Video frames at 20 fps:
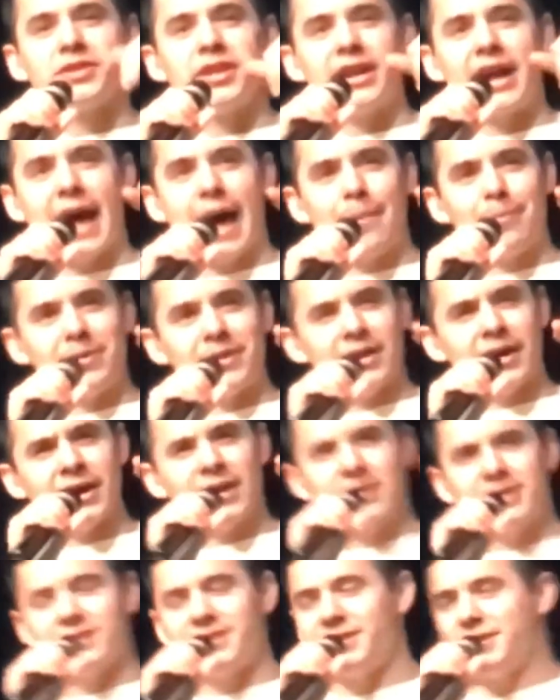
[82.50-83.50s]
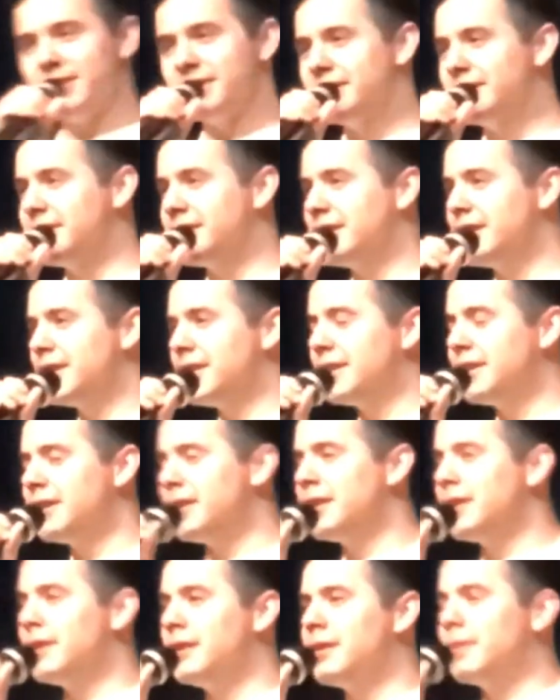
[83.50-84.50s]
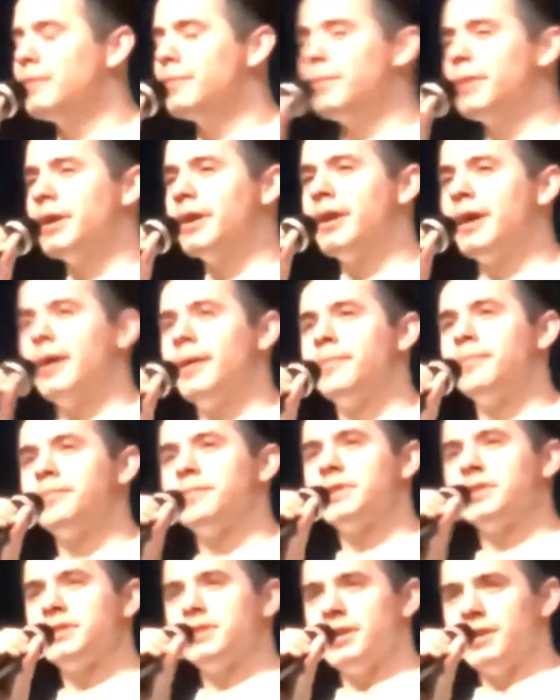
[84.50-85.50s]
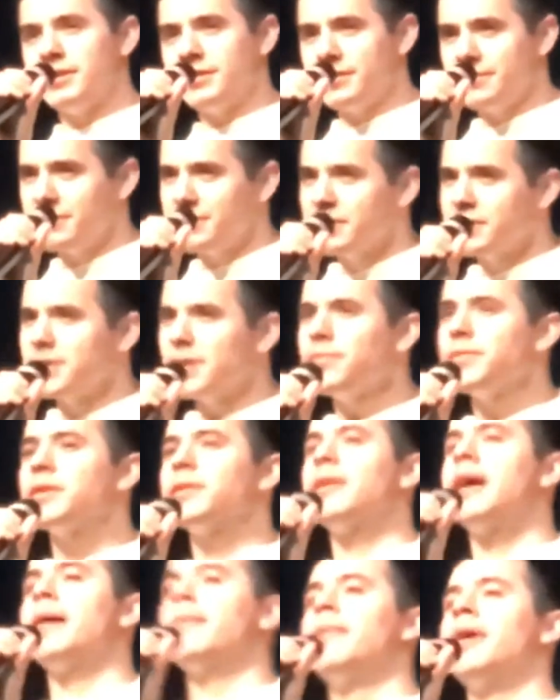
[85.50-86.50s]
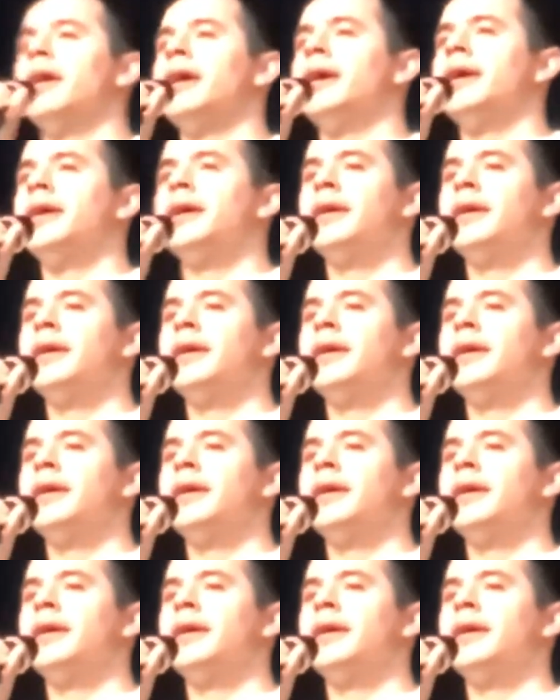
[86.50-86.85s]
happen next. But something that my